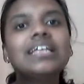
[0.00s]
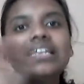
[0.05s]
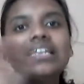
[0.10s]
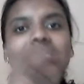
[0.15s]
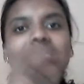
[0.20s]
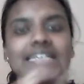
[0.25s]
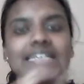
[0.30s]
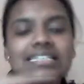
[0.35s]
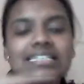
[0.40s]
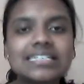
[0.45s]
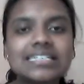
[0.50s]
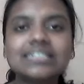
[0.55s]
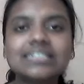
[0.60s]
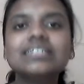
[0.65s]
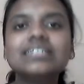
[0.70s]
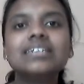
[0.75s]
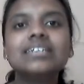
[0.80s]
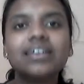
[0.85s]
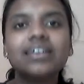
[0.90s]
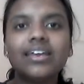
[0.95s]

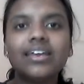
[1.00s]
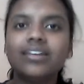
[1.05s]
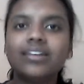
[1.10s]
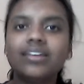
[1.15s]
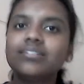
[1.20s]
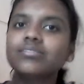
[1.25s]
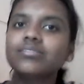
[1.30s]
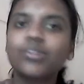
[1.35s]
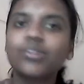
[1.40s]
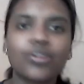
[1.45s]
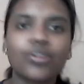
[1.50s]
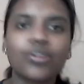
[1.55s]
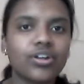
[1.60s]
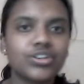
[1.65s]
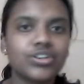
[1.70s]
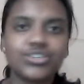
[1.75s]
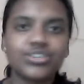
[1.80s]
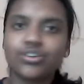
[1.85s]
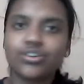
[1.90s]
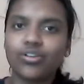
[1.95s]
listed in a
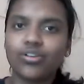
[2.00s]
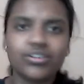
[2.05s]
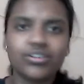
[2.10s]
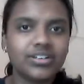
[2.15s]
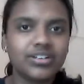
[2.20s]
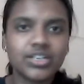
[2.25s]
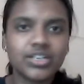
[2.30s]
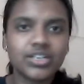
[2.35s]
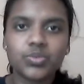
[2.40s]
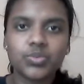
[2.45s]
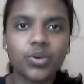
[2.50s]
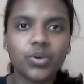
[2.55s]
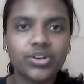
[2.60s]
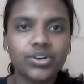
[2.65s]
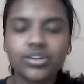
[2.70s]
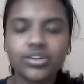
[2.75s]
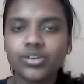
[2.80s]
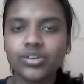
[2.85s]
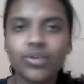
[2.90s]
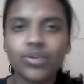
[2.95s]
chronological order. That's
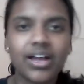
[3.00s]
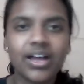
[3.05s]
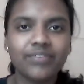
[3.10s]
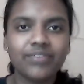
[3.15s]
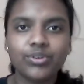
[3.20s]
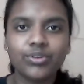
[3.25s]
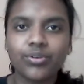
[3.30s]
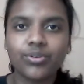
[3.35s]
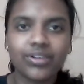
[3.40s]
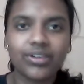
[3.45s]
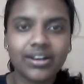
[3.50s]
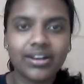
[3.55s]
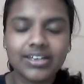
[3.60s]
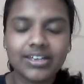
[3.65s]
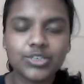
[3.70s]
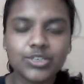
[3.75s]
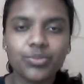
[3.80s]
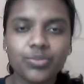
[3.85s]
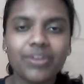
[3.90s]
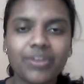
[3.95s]
what you have your
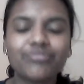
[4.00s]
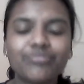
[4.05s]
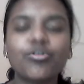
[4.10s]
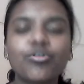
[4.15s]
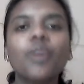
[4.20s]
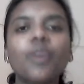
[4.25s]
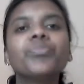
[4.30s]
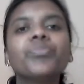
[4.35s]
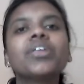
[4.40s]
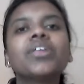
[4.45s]
resume for.